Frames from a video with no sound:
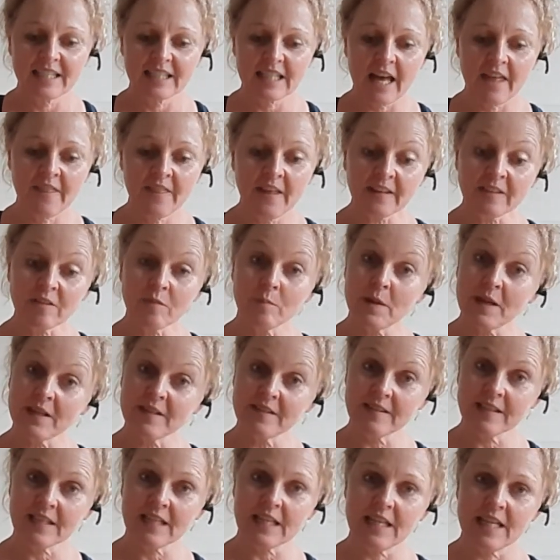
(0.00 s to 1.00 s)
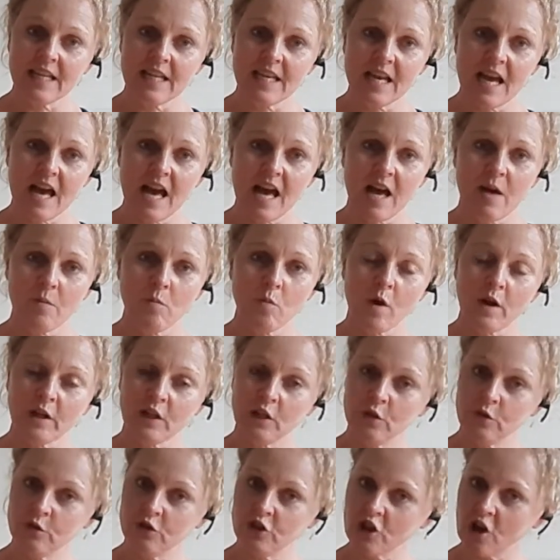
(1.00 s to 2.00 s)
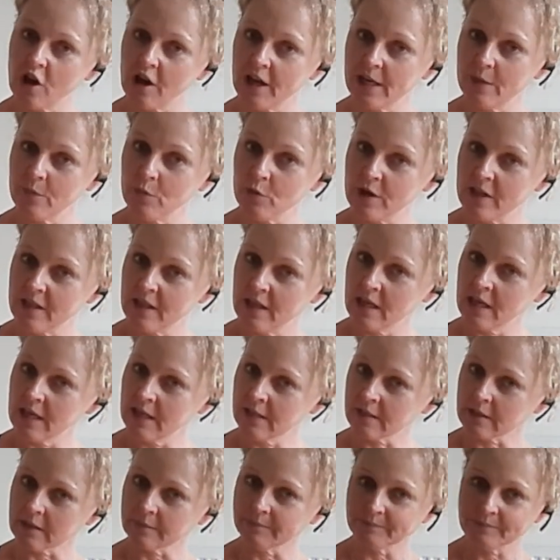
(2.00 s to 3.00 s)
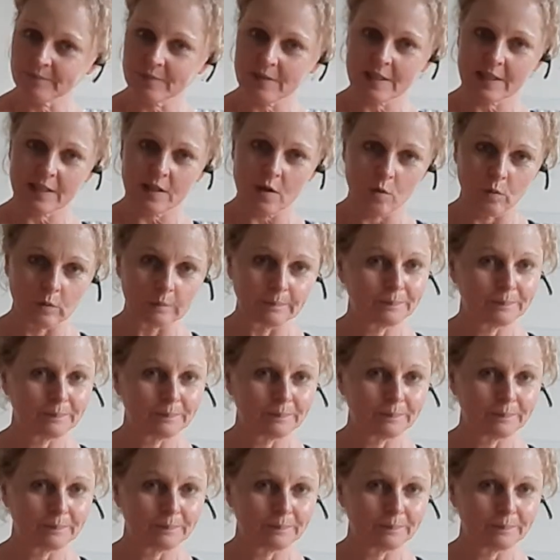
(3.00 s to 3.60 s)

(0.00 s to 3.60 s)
and that's basically what Ujjayi breathing is. So